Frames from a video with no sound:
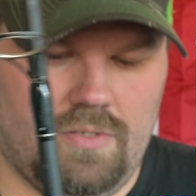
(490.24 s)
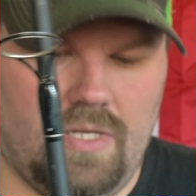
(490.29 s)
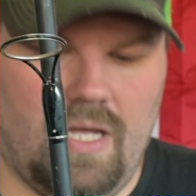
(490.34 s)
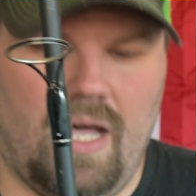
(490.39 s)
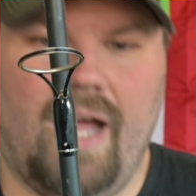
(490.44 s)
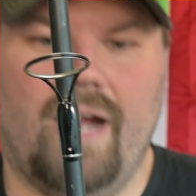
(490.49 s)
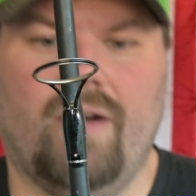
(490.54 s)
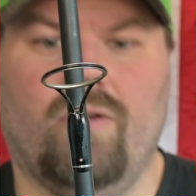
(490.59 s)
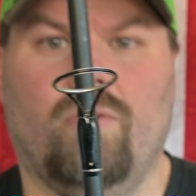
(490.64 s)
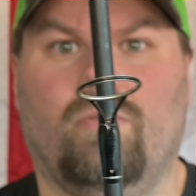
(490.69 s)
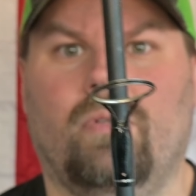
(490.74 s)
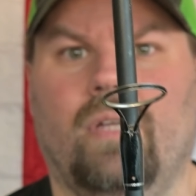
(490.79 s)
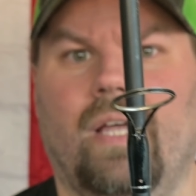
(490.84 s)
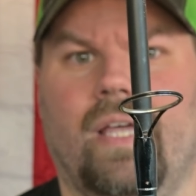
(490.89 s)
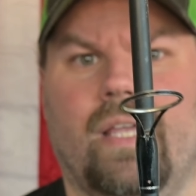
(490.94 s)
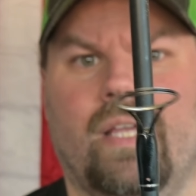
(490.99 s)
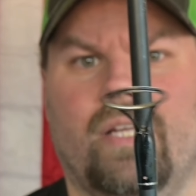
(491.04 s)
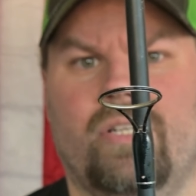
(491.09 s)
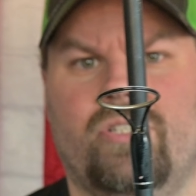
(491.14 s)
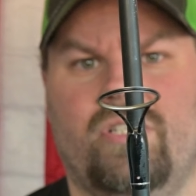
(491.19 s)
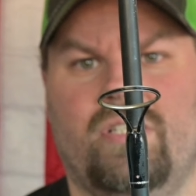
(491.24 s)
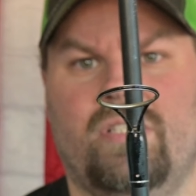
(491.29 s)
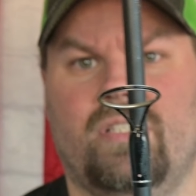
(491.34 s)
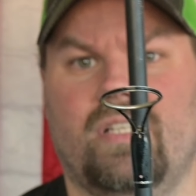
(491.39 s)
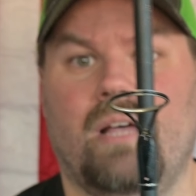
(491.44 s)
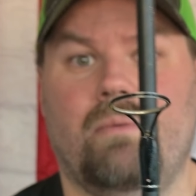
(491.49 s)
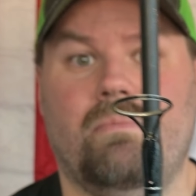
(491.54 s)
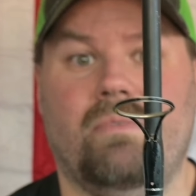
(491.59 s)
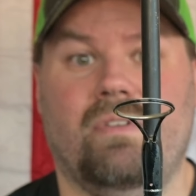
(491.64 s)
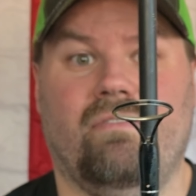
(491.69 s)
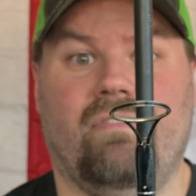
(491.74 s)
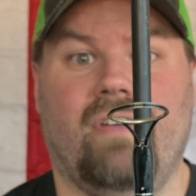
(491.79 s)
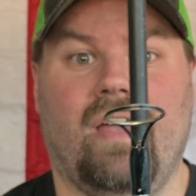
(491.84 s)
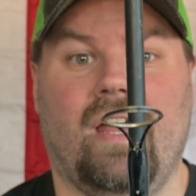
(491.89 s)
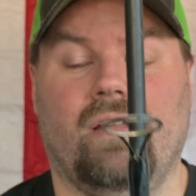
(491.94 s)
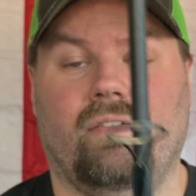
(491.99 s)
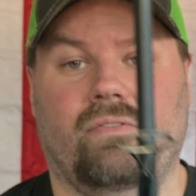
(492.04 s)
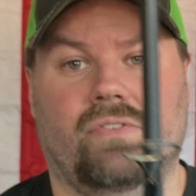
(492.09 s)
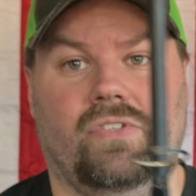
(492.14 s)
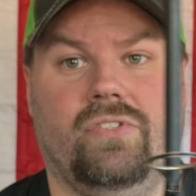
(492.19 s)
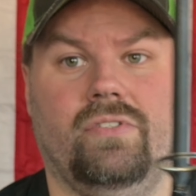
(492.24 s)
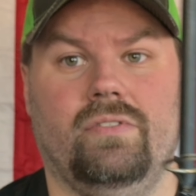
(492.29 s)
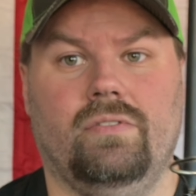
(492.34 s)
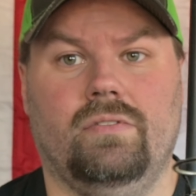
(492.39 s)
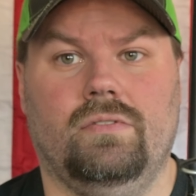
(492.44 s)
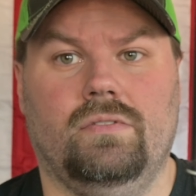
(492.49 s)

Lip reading: I don't like it. She's not a big fan of it.